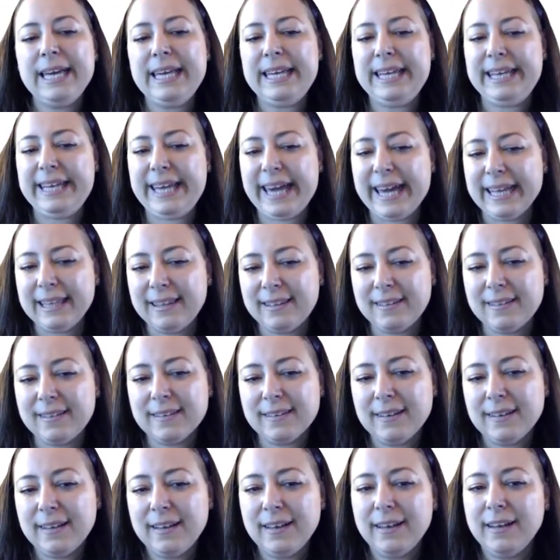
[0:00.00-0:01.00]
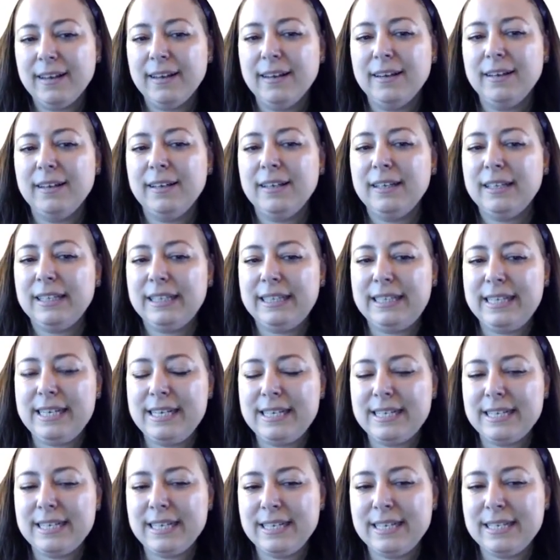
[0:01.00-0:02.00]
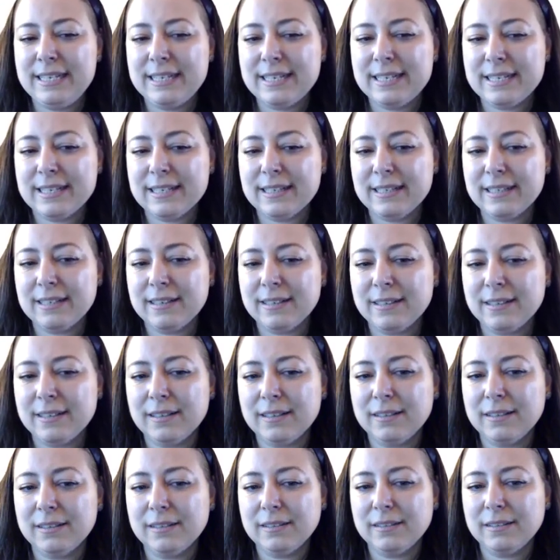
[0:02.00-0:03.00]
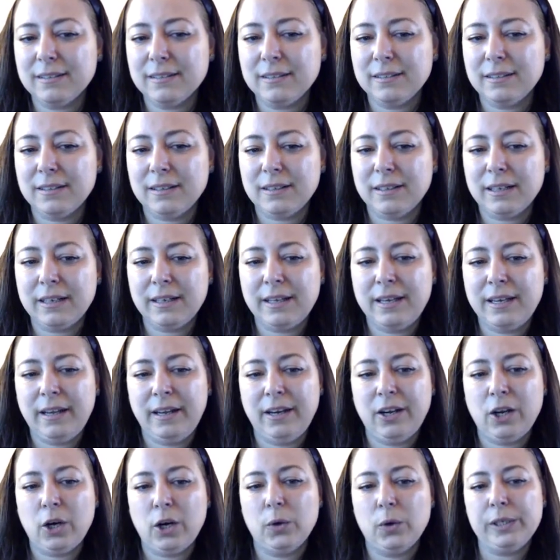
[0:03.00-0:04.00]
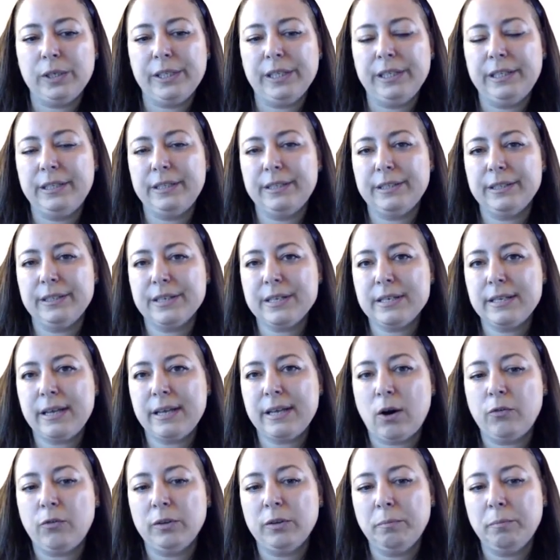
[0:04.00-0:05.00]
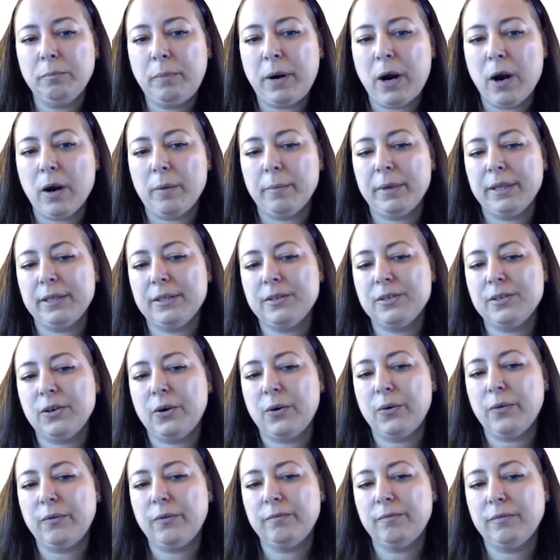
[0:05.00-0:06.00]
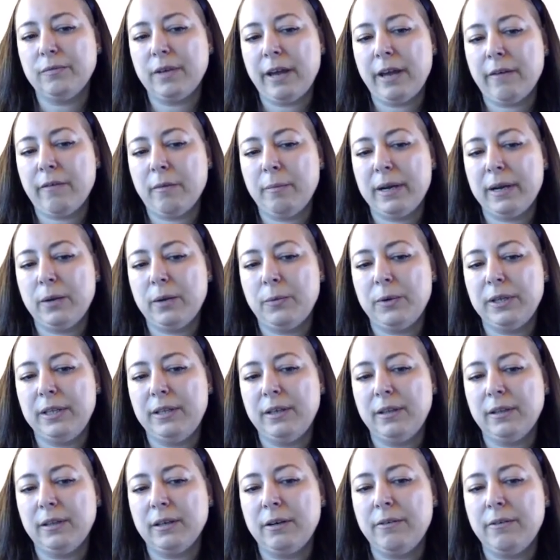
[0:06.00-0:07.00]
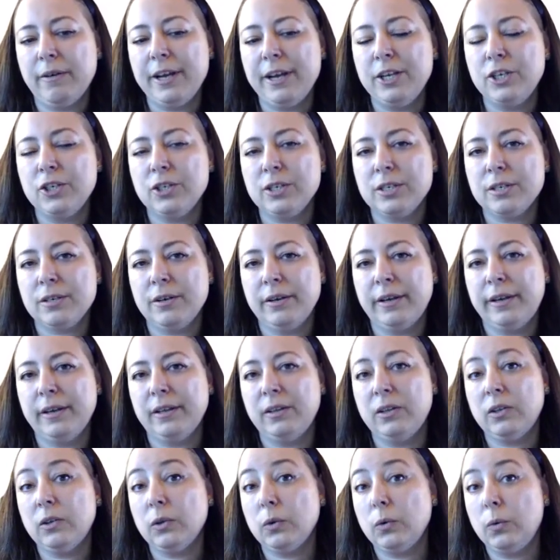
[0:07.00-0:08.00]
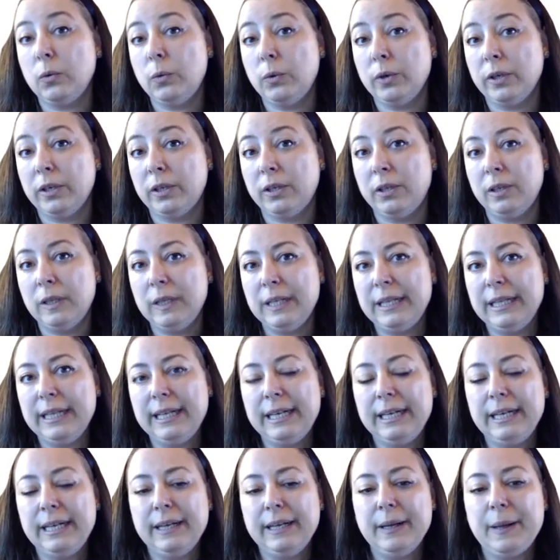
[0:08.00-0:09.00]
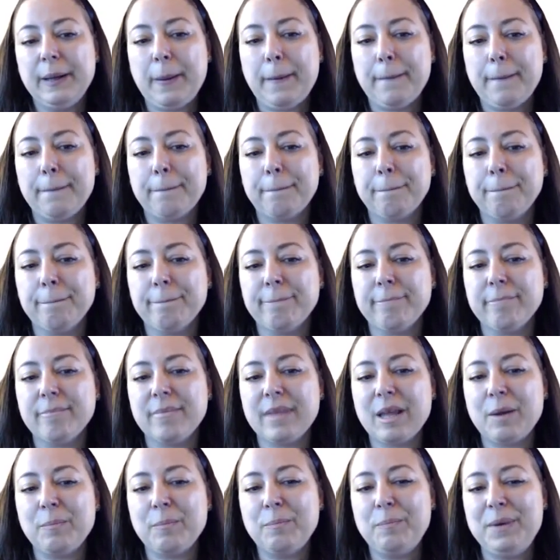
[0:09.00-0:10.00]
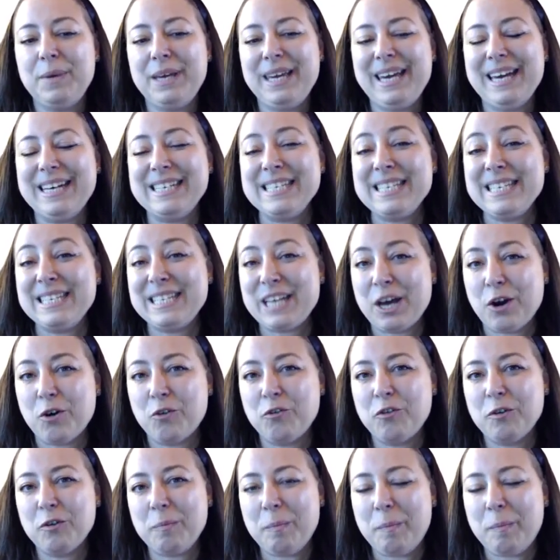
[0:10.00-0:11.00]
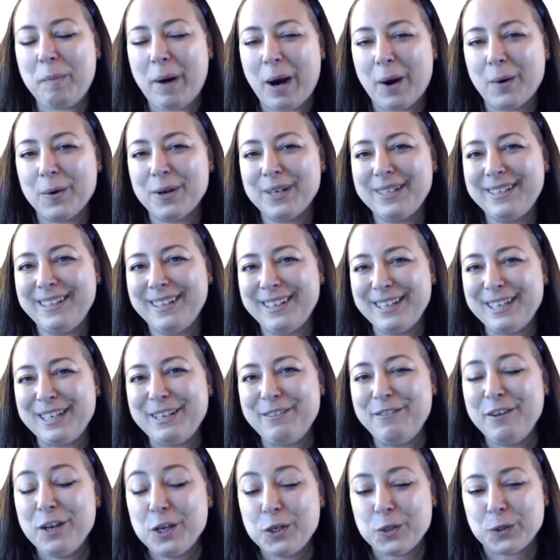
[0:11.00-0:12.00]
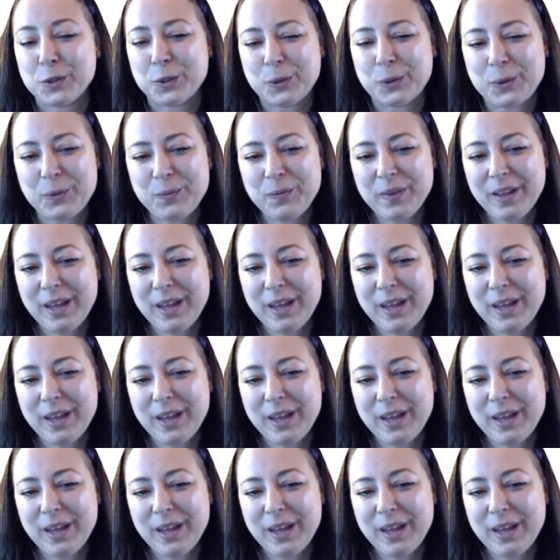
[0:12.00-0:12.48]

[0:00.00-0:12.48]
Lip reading: Yet, this is keynoted self-empowerment. So everybody with the integration circuit will be a self-empowered individual,